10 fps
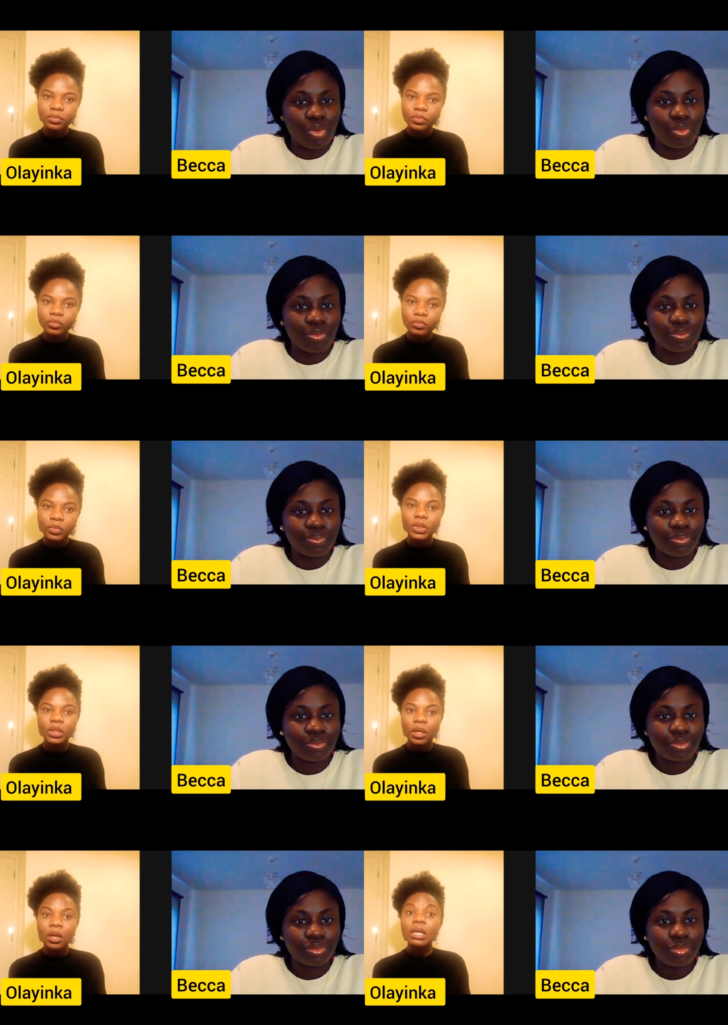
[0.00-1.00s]
Speaker 1: all.
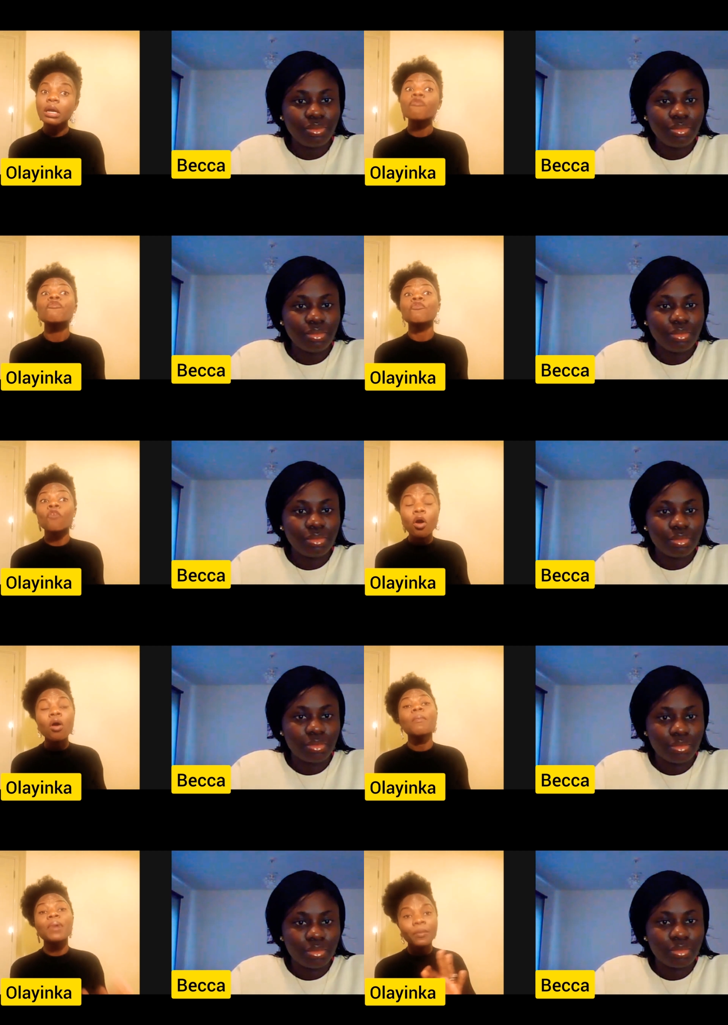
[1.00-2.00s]

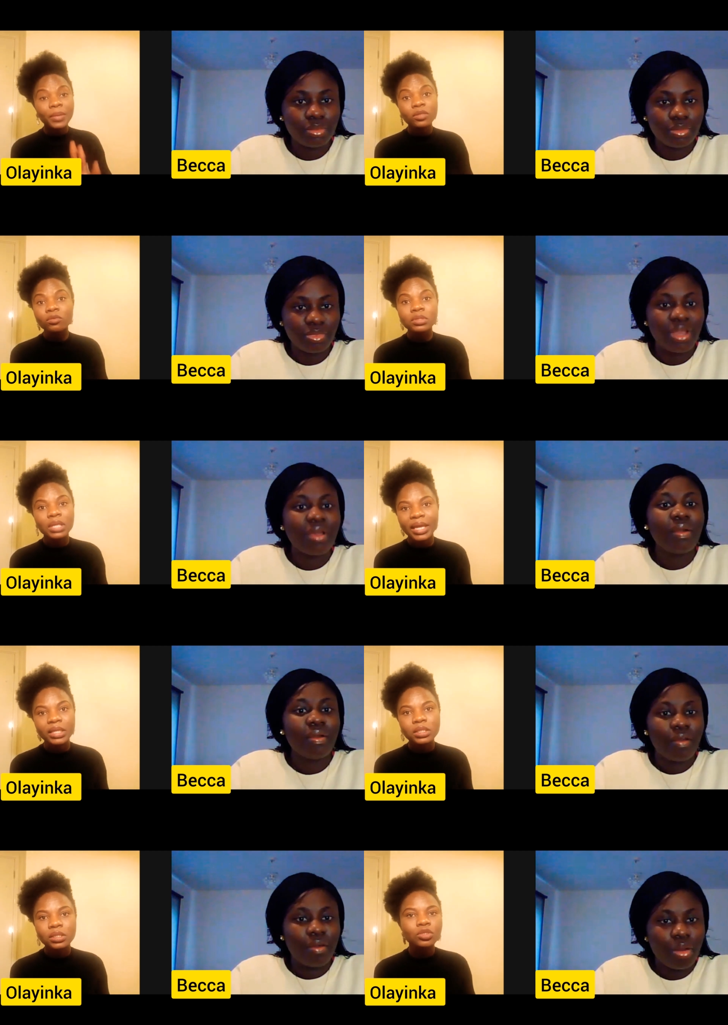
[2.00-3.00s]
For biomedical
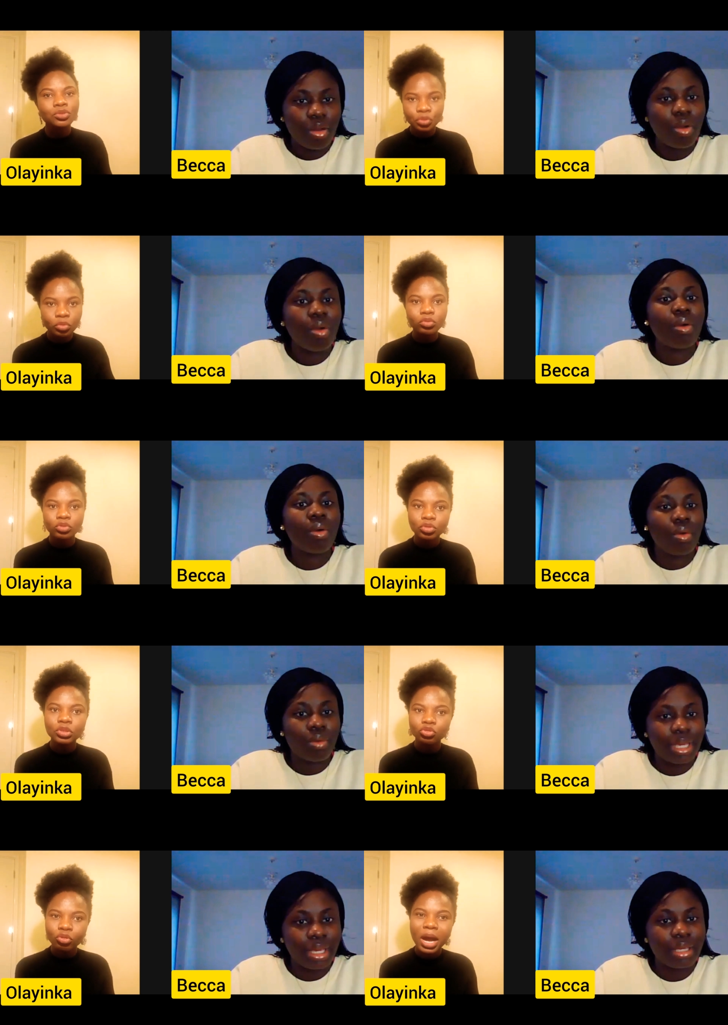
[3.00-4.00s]
scientists, no.
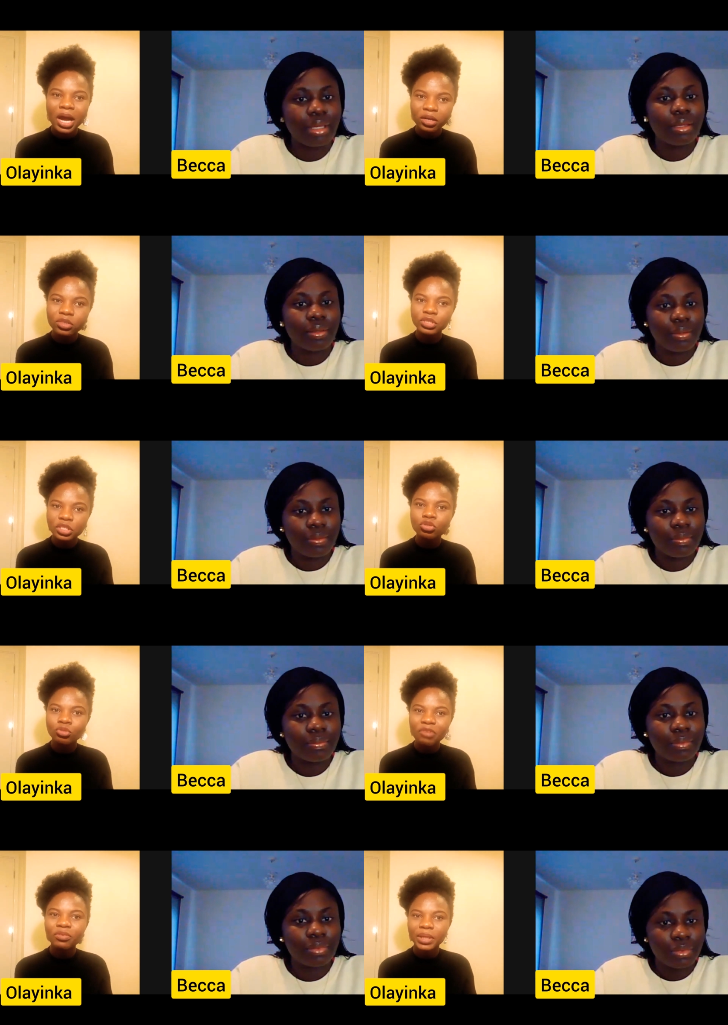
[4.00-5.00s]
Okay. You are you need to
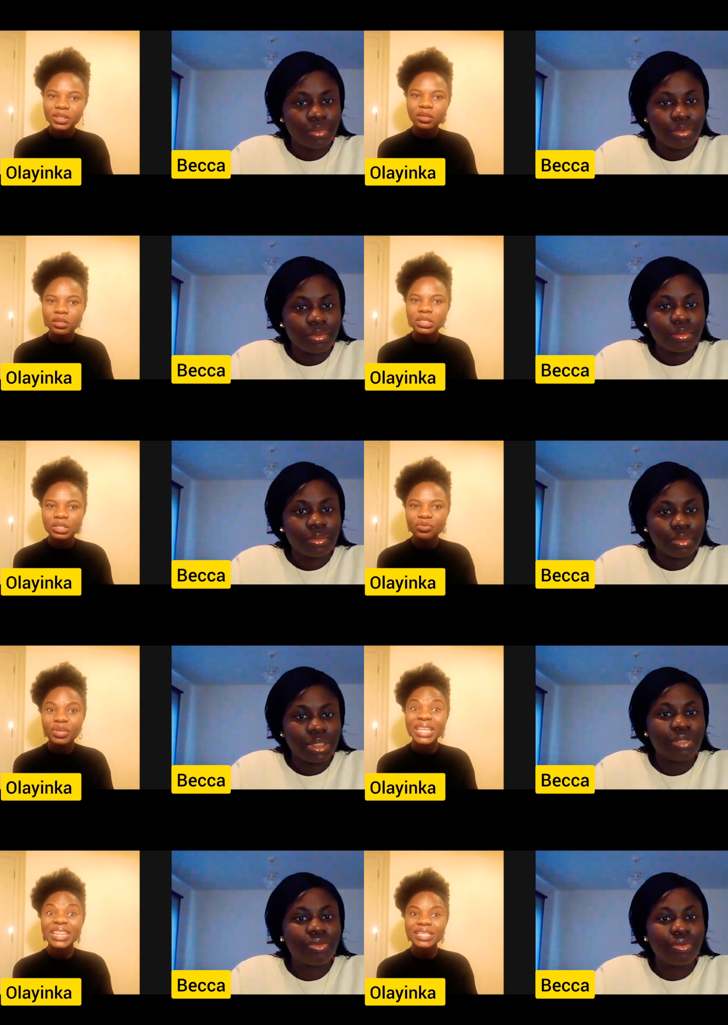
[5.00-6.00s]
have a bachelor's degree
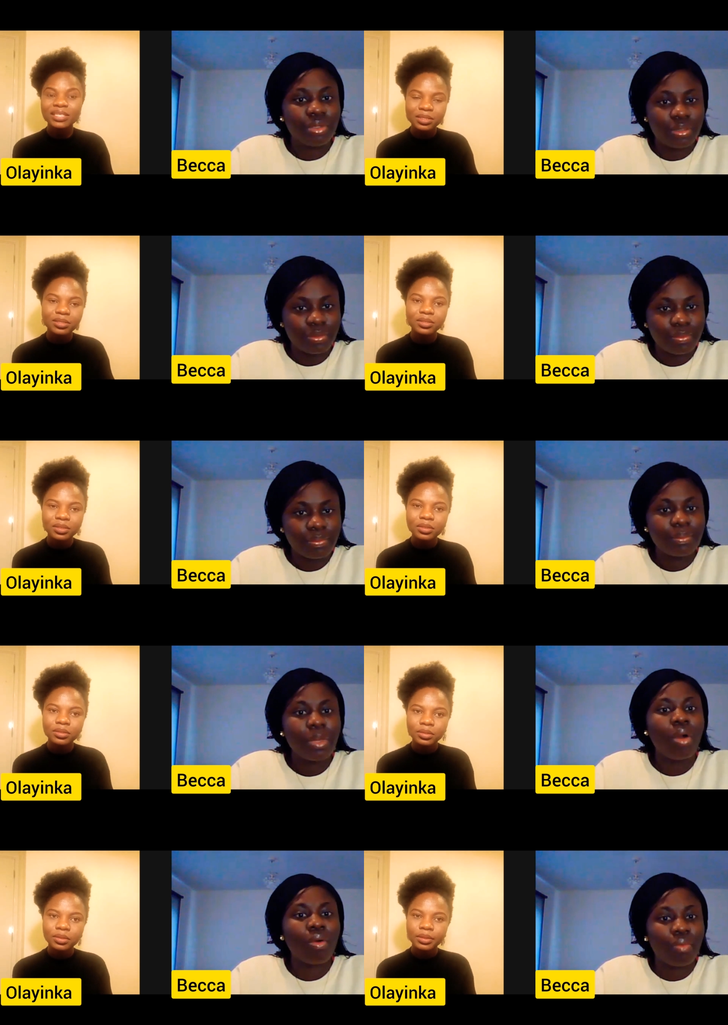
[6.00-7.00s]
at
Speaker 2: least.
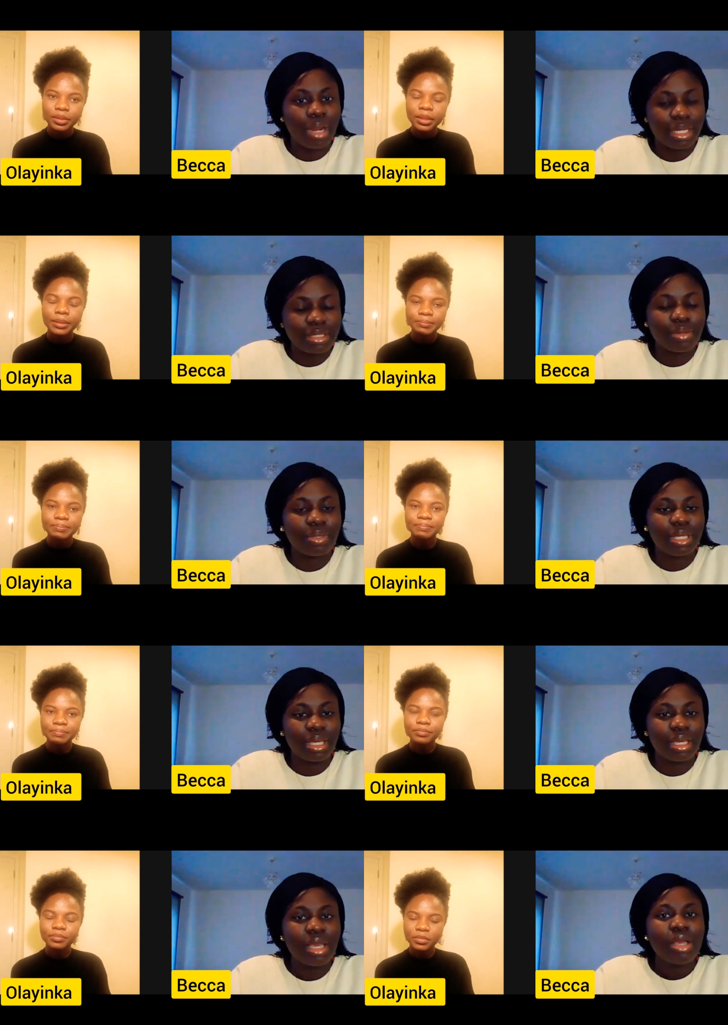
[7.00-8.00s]
All mm-hmm. right.
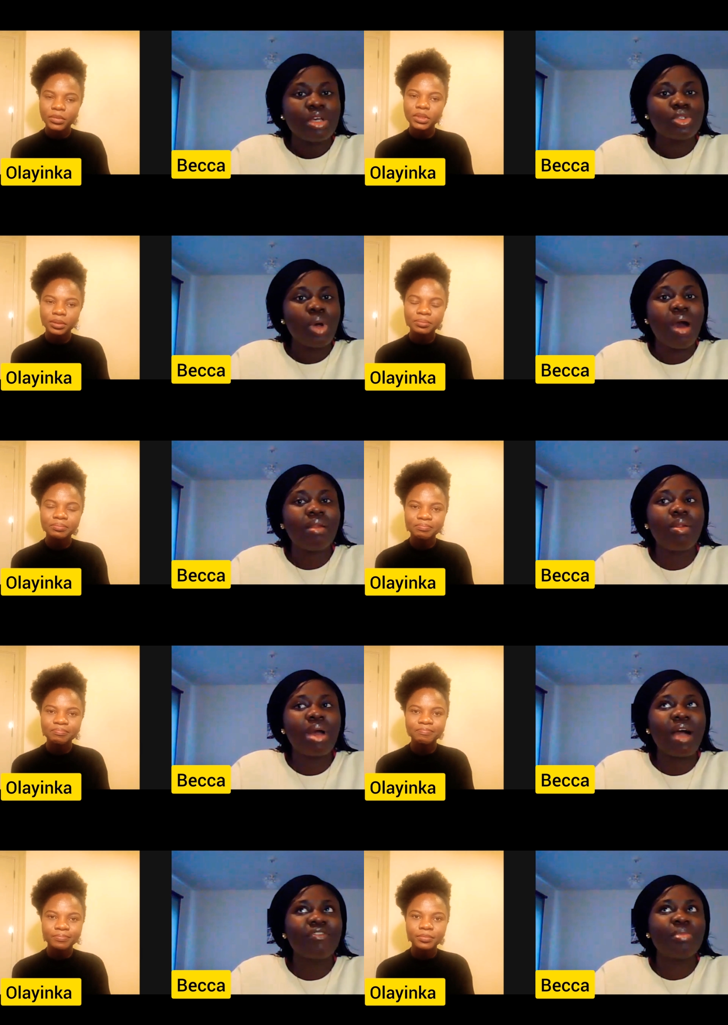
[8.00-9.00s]
Okay. So how
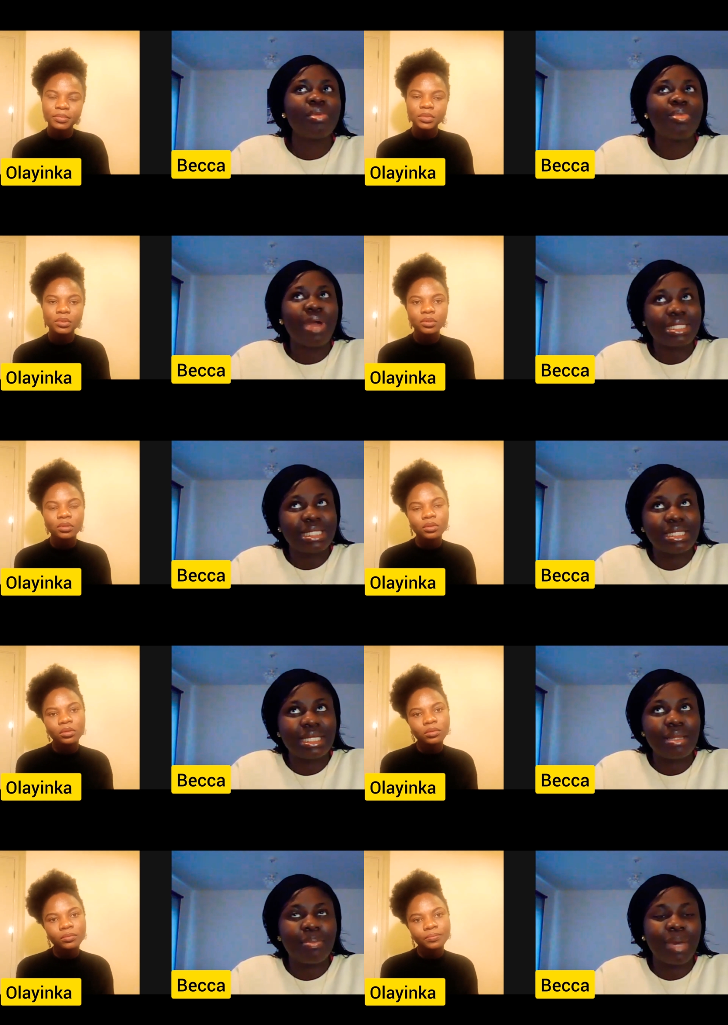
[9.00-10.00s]
long have you been
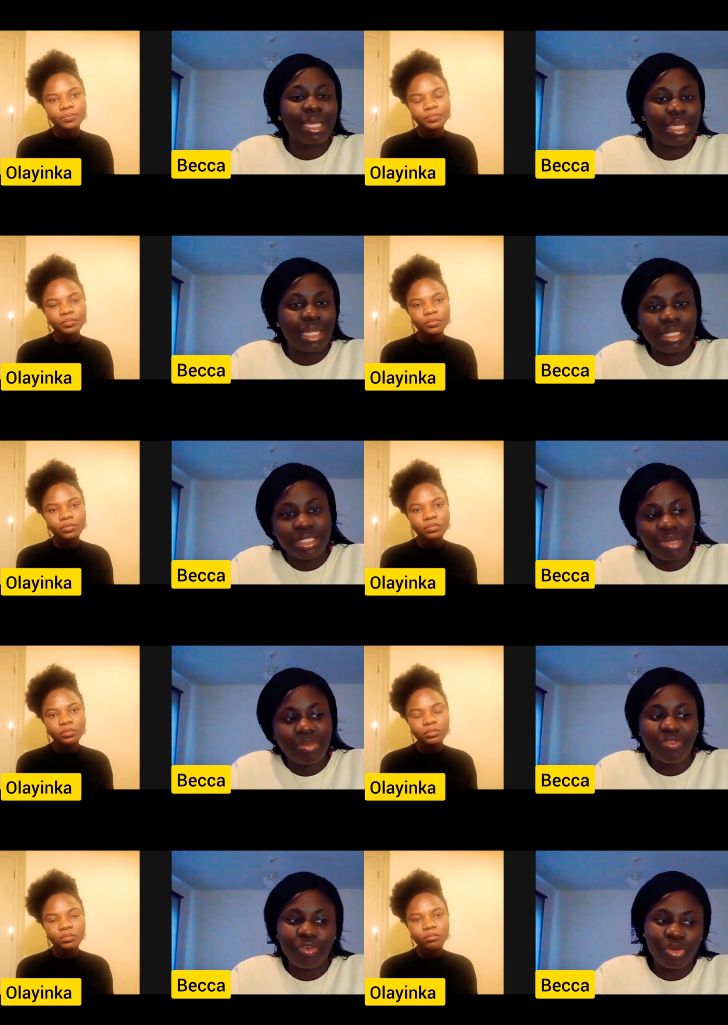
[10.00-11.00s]
practicing back in
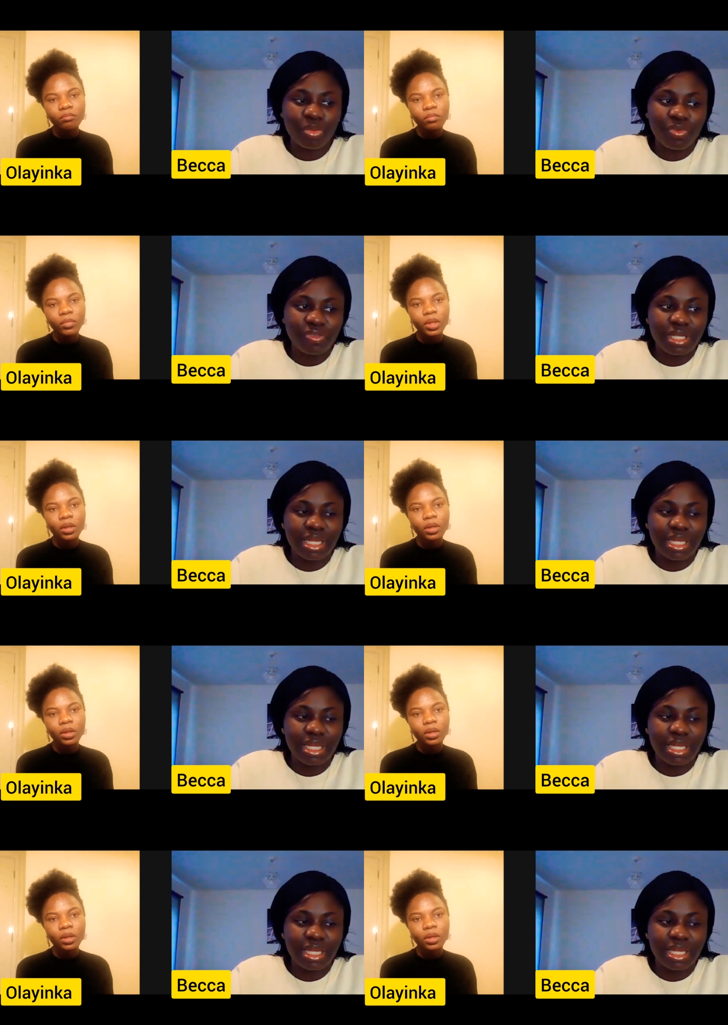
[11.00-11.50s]
Nigeria before you moved to the